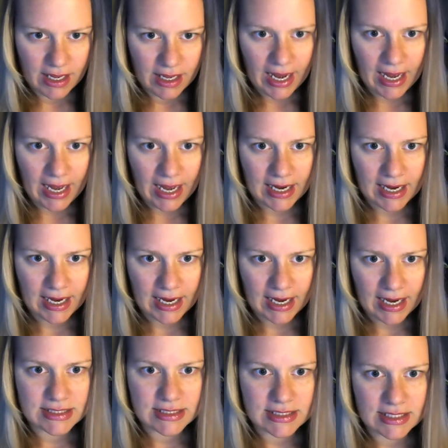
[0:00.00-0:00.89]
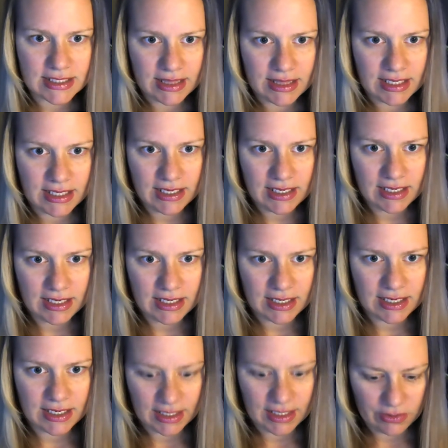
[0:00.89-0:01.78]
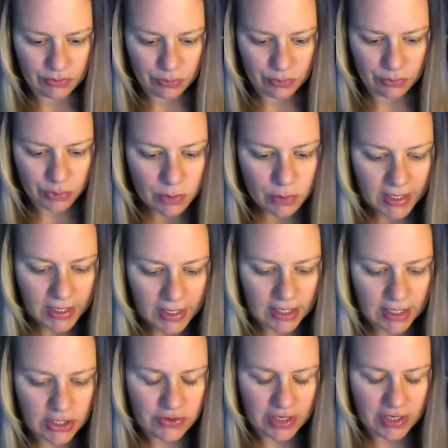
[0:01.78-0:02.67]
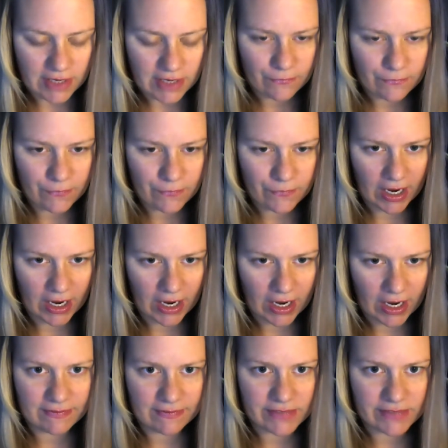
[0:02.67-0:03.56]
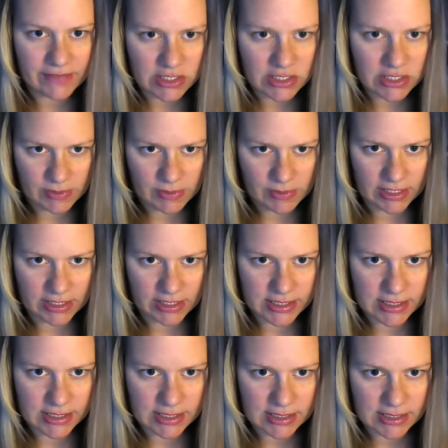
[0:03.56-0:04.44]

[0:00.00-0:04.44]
And the Ruby, you need 5 distributors.